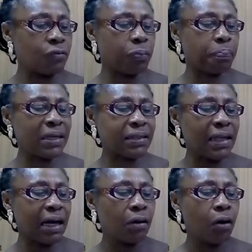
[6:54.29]
with
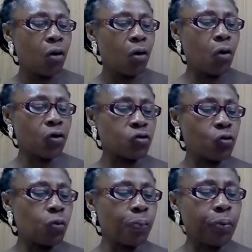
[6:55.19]
personal or
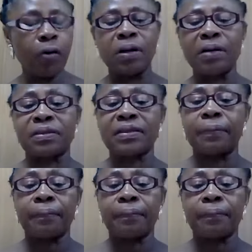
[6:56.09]
school problems.